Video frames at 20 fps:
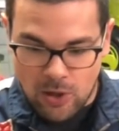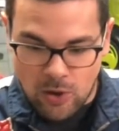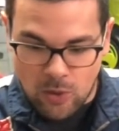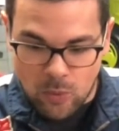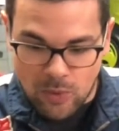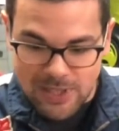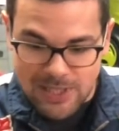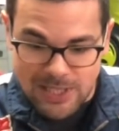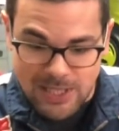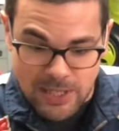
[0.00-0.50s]

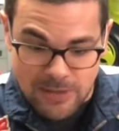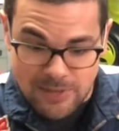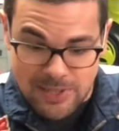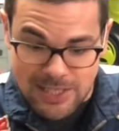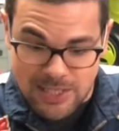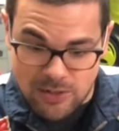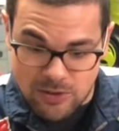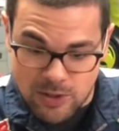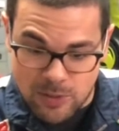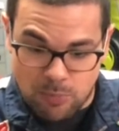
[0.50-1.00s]
One set of
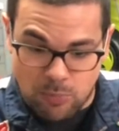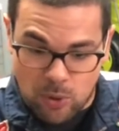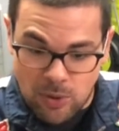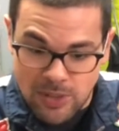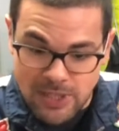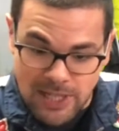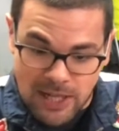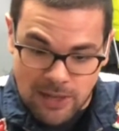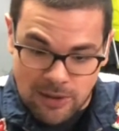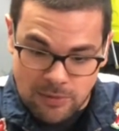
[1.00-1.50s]
skills
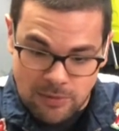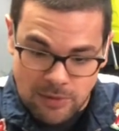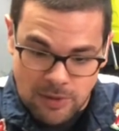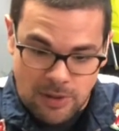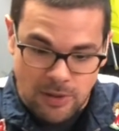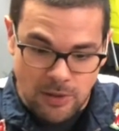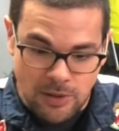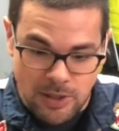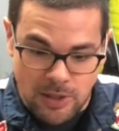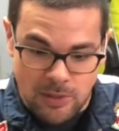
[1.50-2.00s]
broke down,
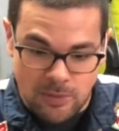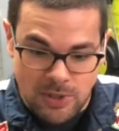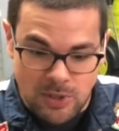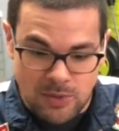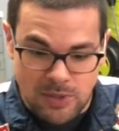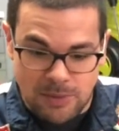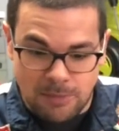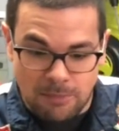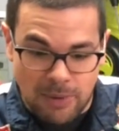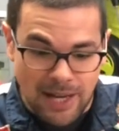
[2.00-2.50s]
which
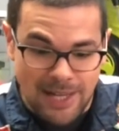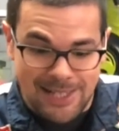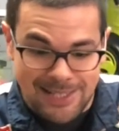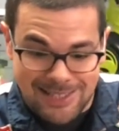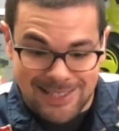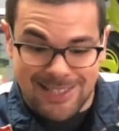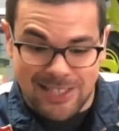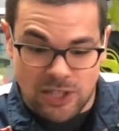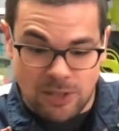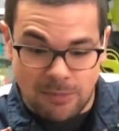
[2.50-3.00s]
was my
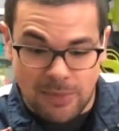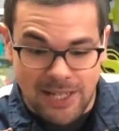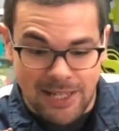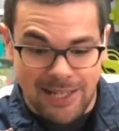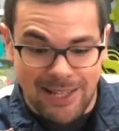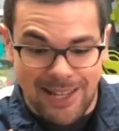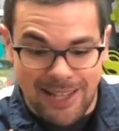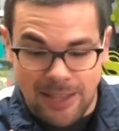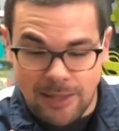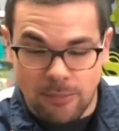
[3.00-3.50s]
decision
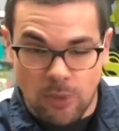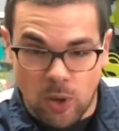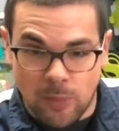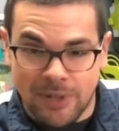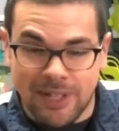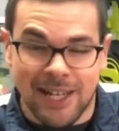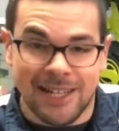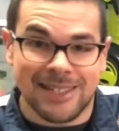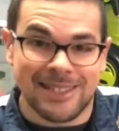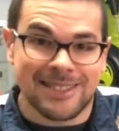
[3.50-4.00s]
making in the
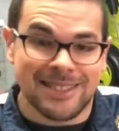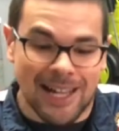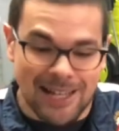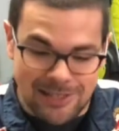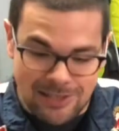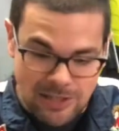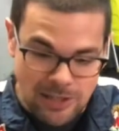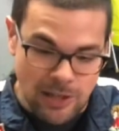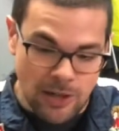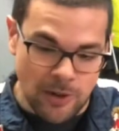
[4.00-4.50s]
moment. I
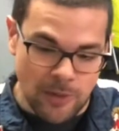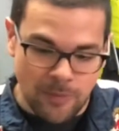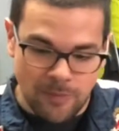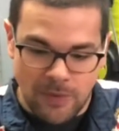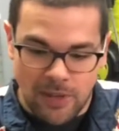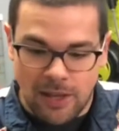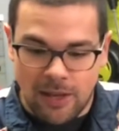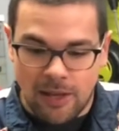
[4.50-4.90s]
decided to go.